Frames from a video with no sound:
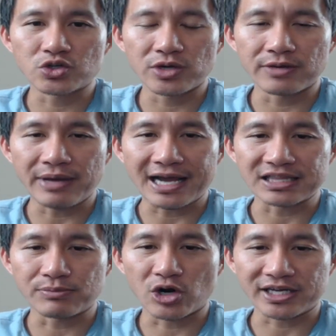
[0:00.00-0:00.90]
to
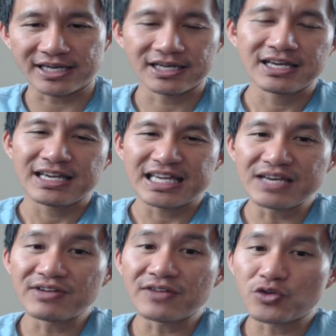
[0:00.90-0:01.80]
impact the market.
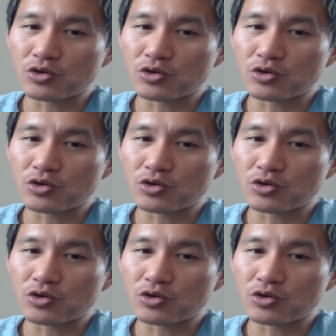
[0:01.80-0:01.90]
Even if you